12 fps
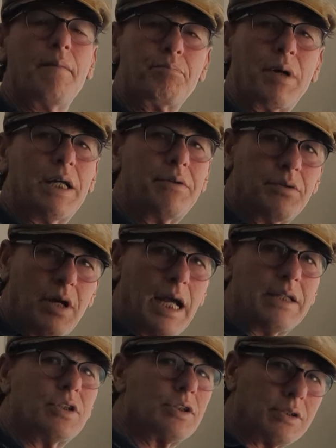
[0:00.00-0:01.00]
but
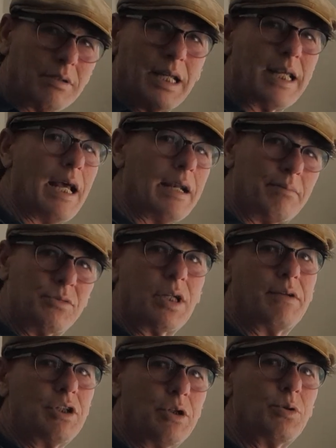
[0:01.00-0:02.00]
I'm
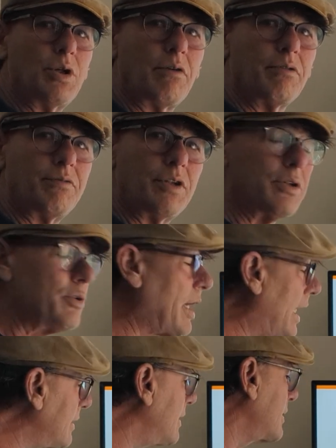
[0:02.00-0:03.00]
giving you an overview
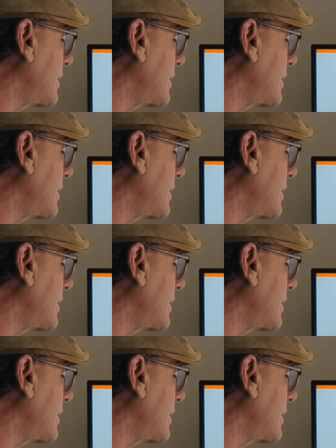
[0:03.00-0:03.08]
at this